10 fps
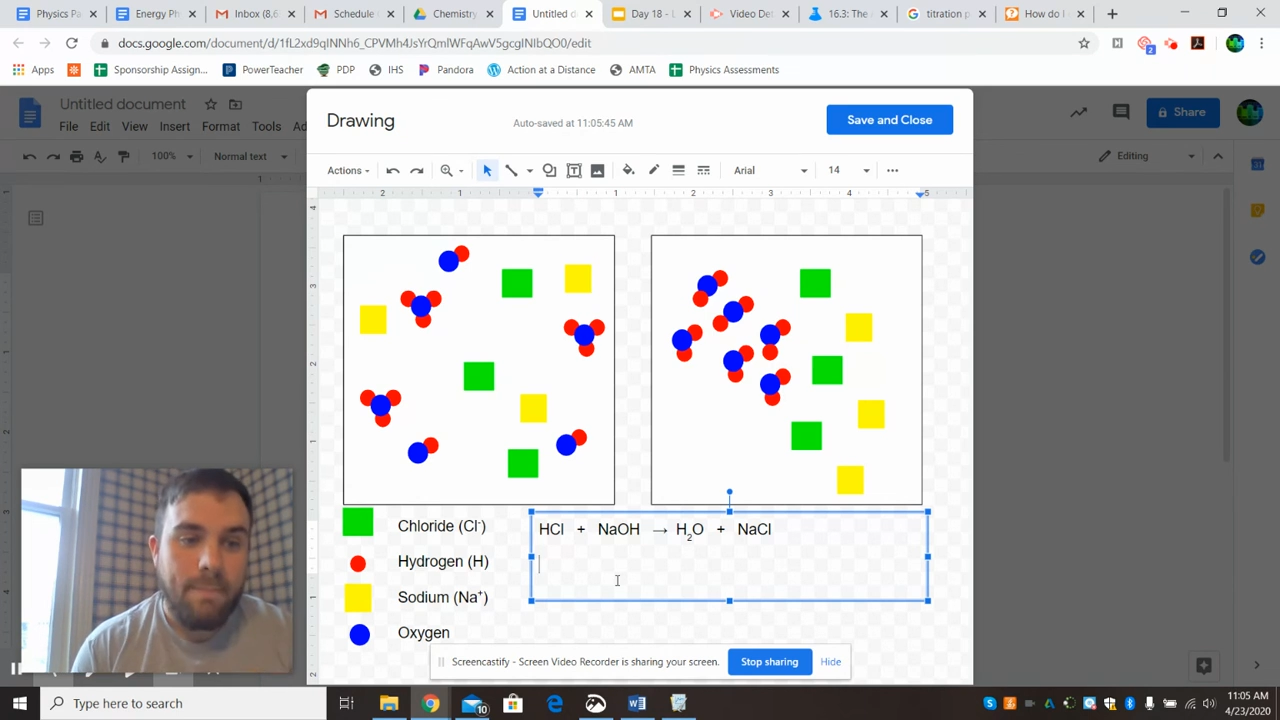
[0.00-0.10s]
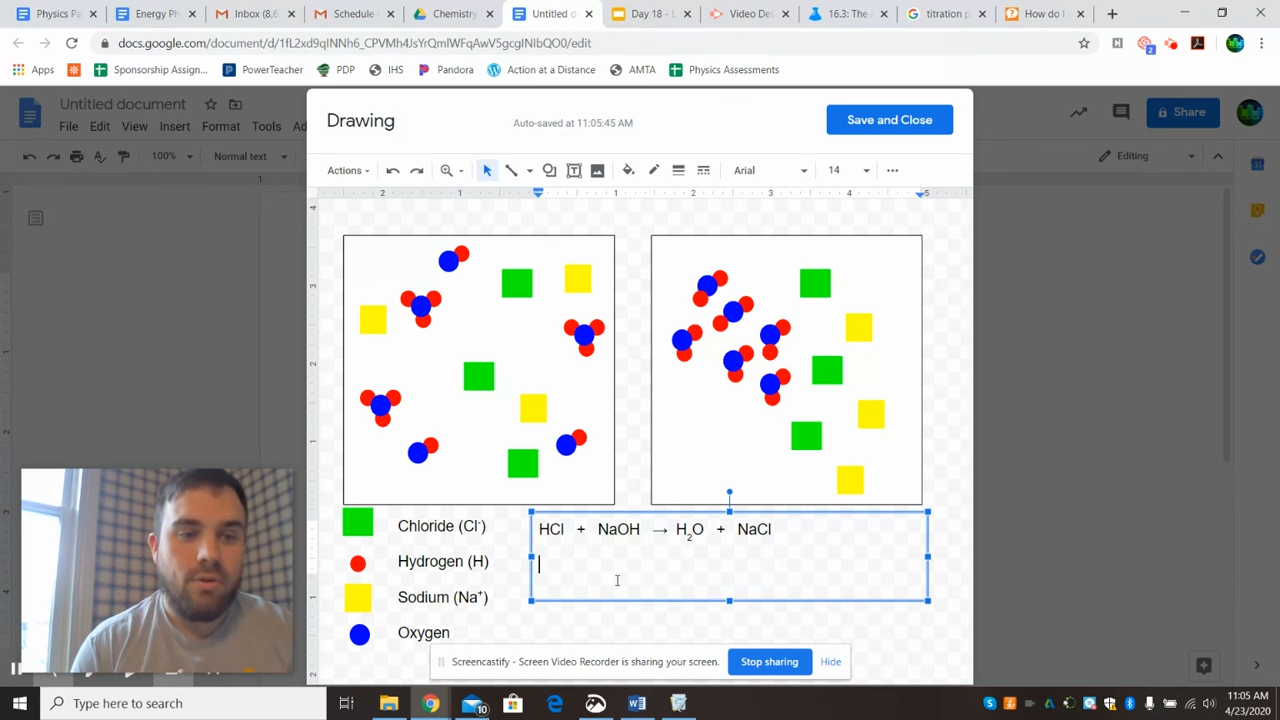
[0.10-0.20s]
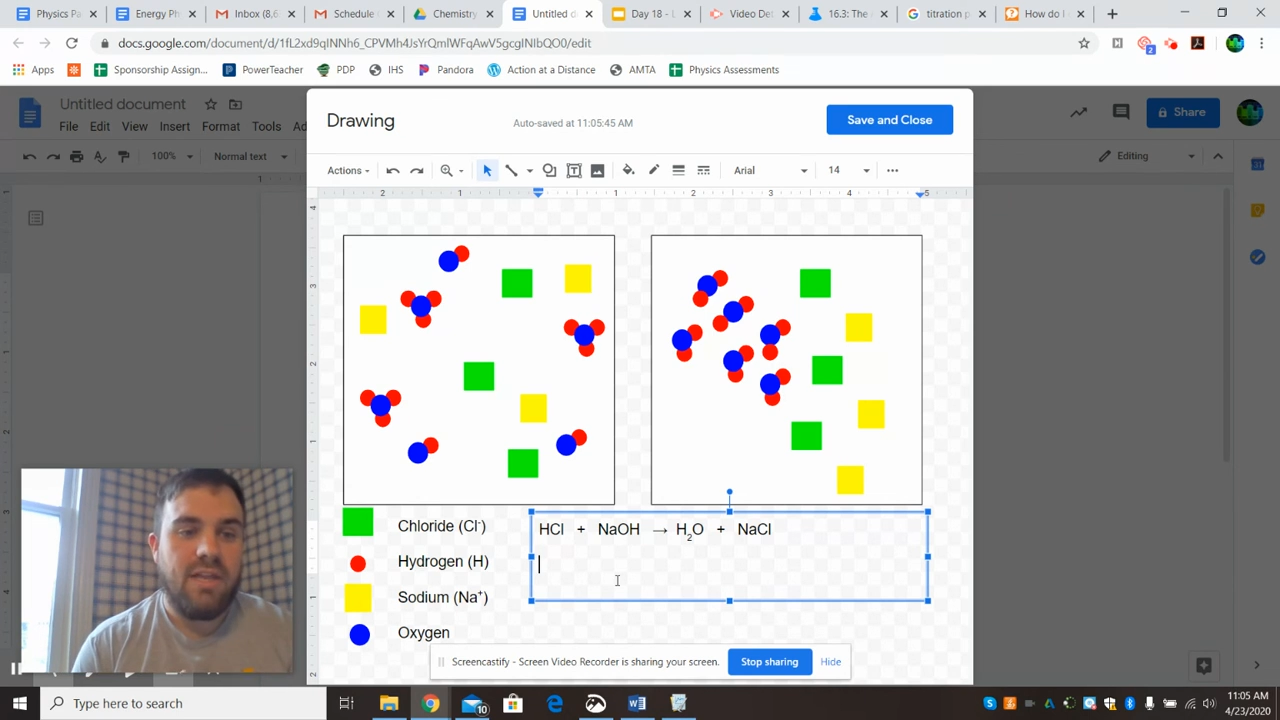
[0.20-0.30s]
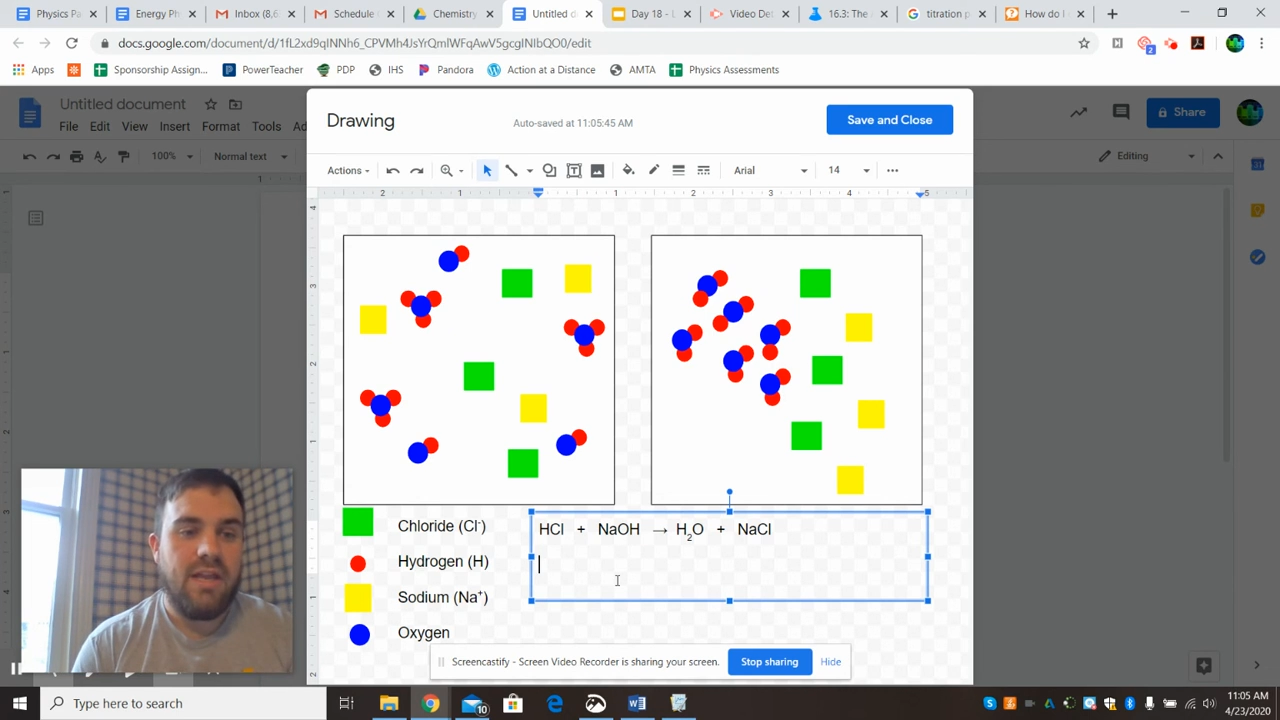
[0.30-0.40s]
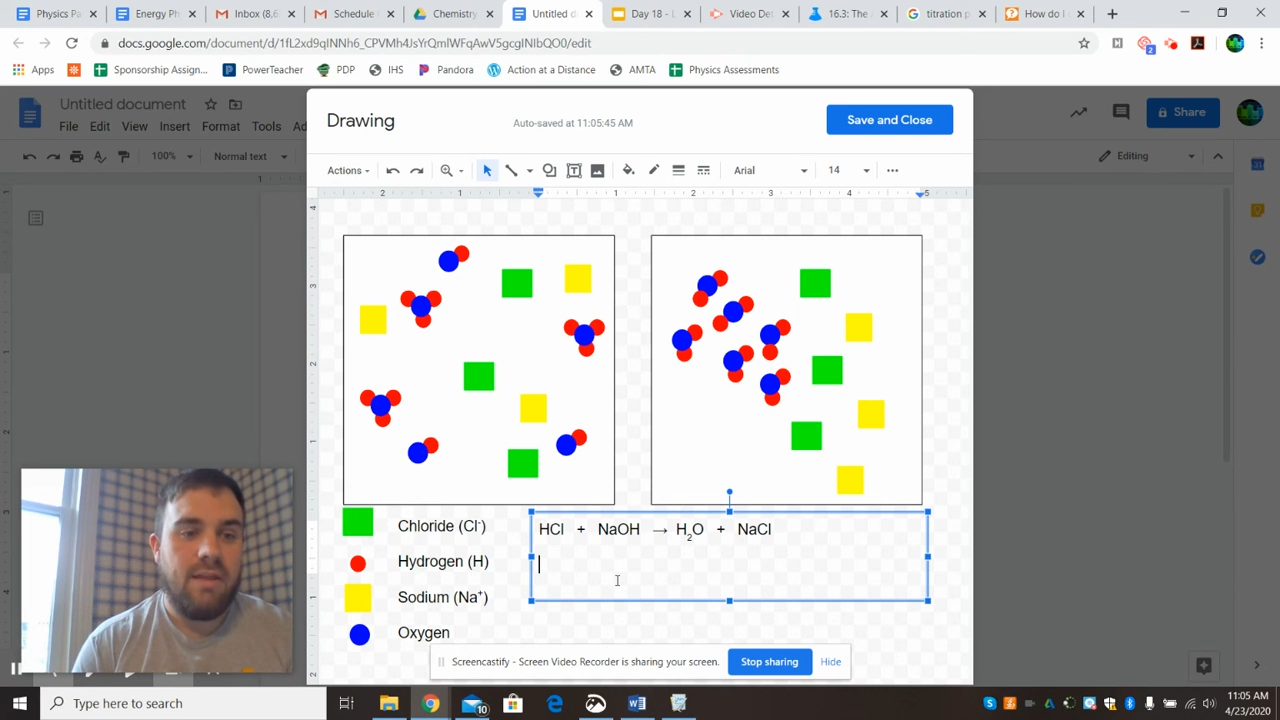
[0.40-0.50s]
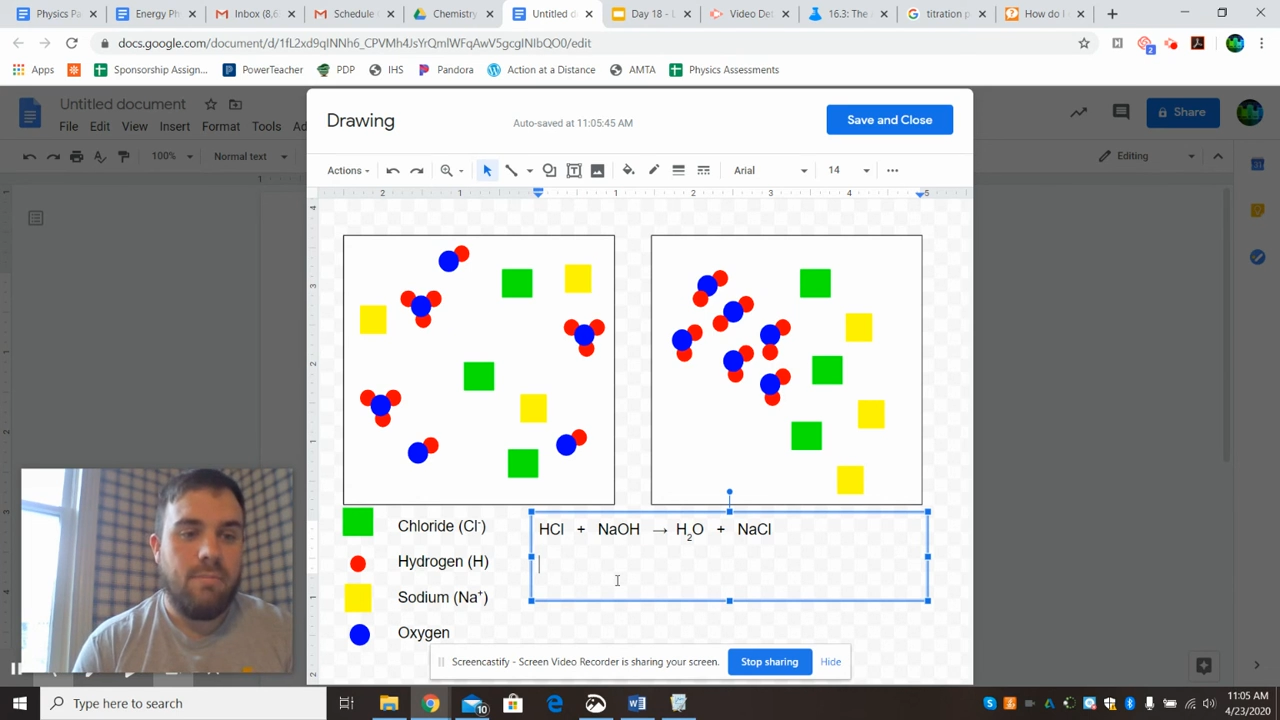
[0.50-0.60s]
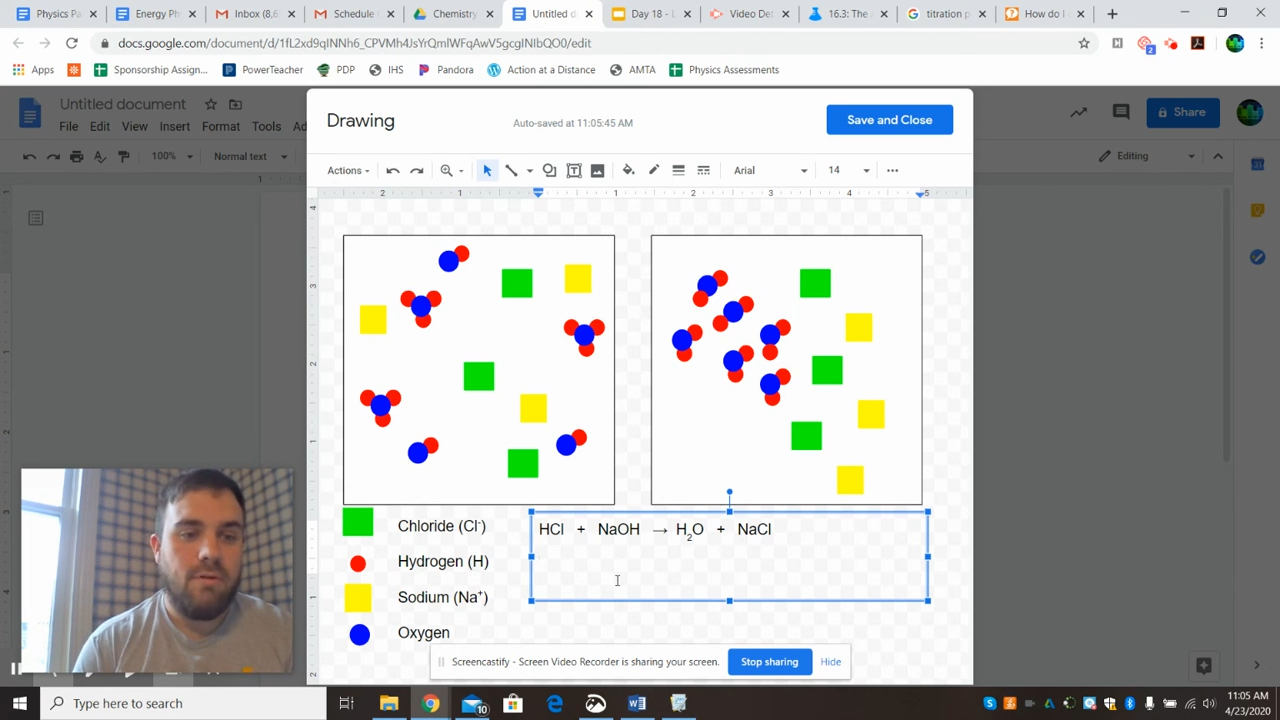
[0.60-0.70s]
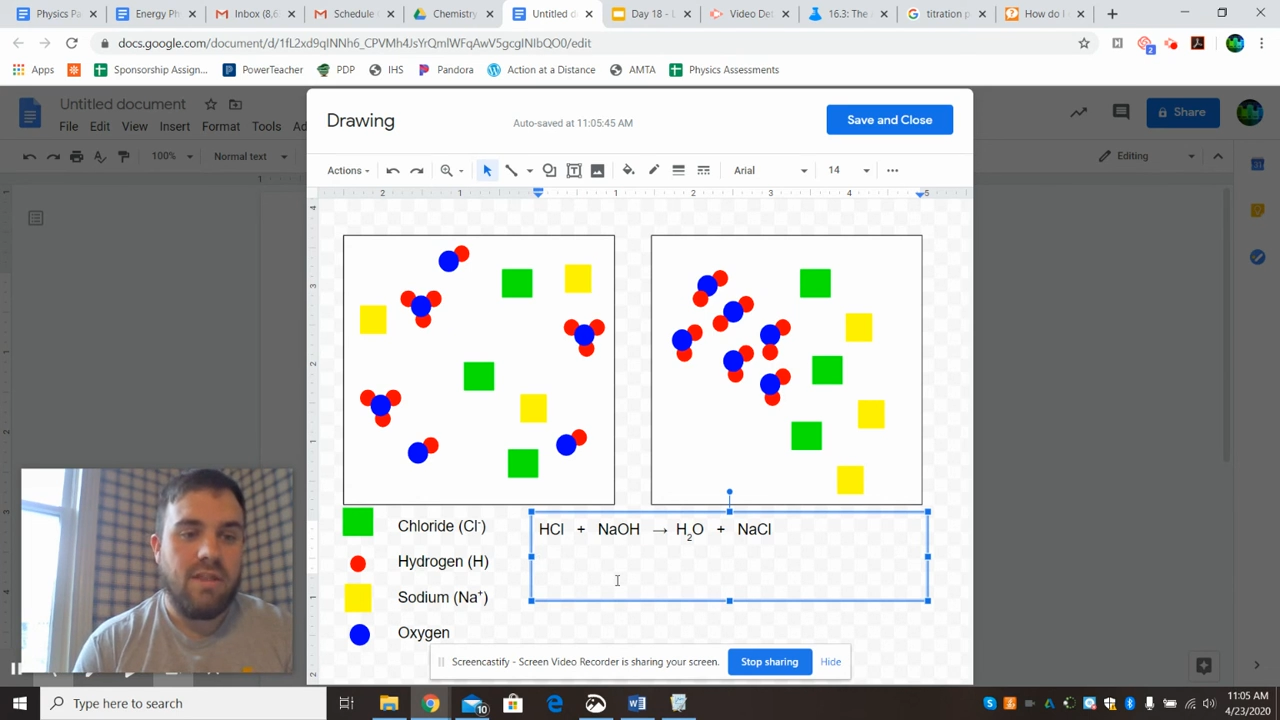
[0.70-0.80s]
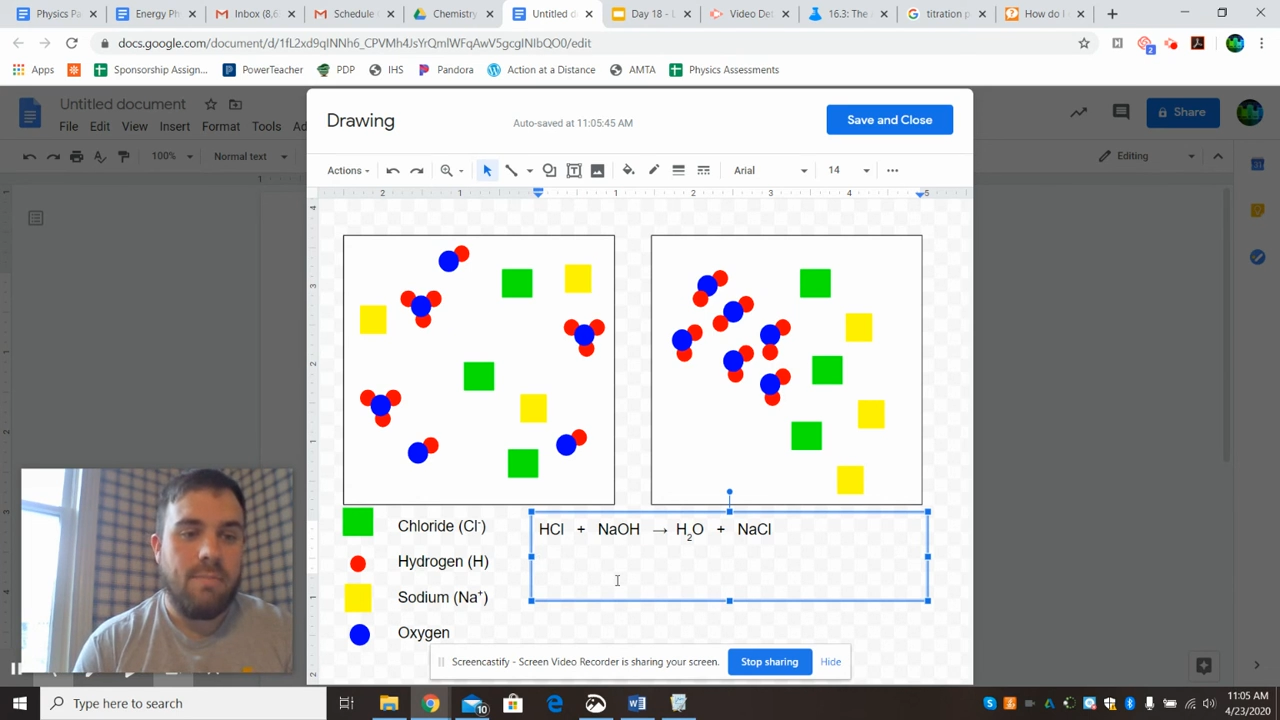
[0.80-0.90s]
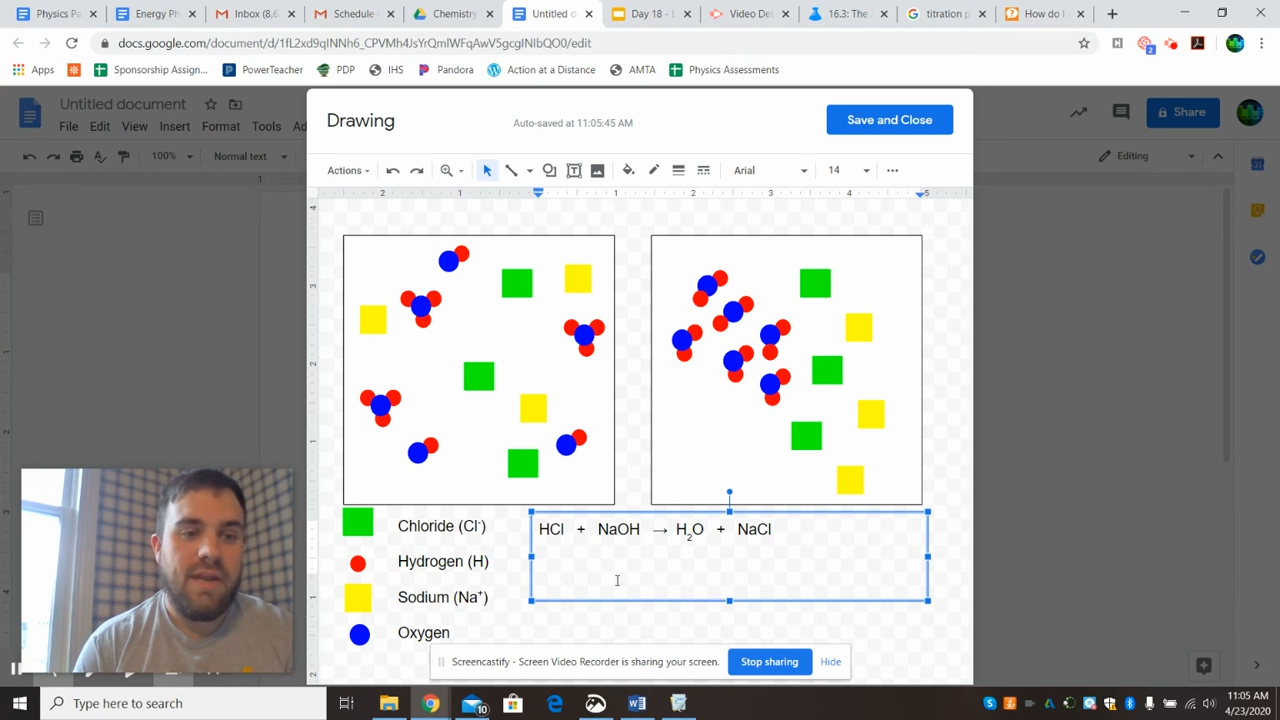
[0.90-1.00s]

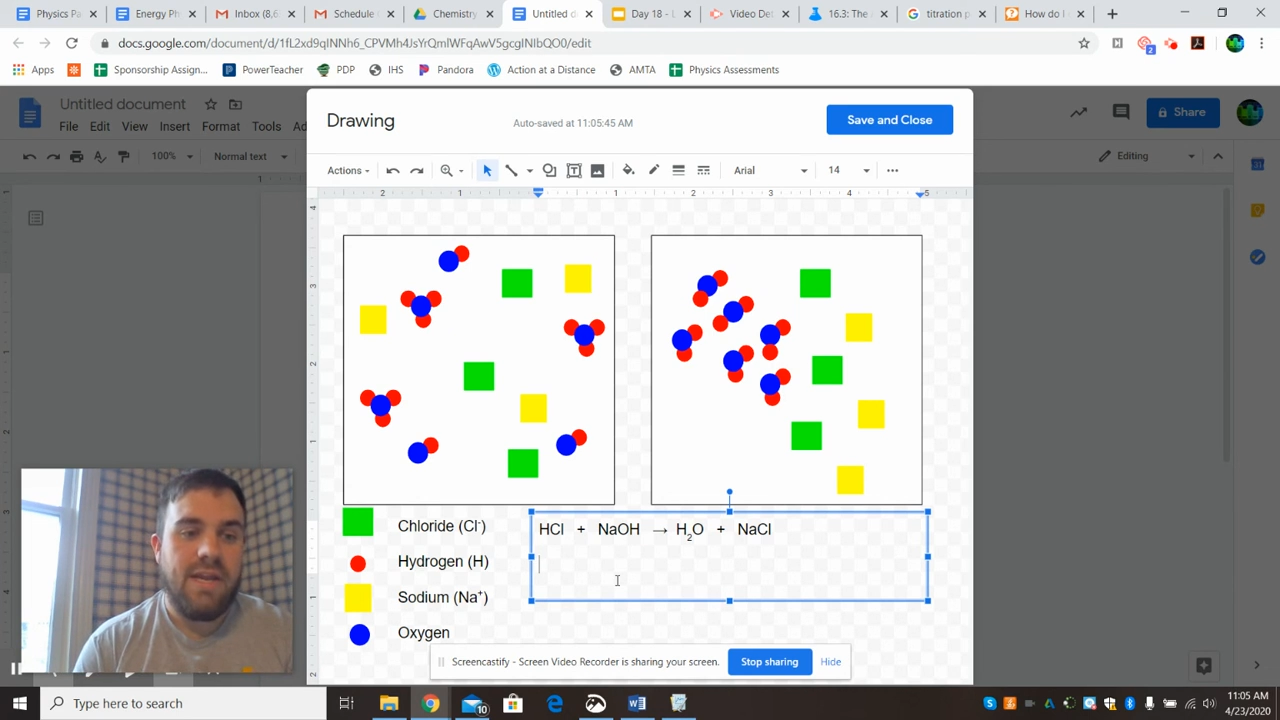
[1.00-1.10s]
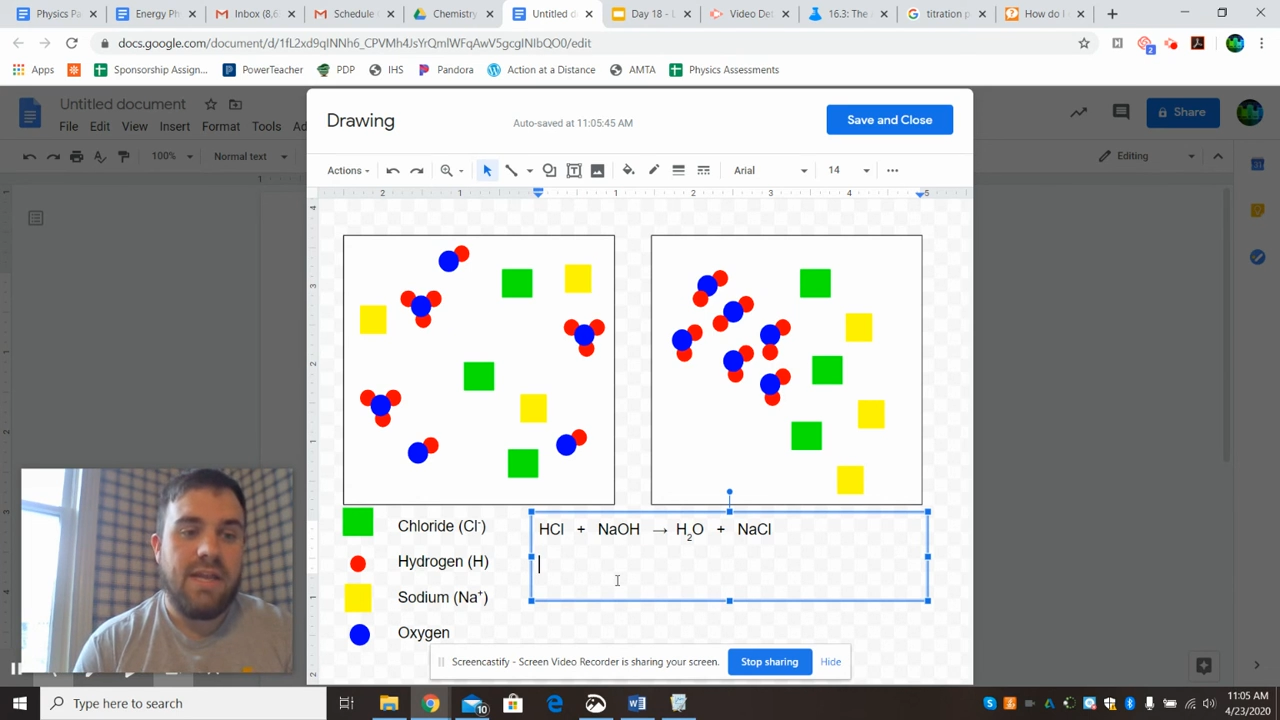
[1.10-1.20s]
participating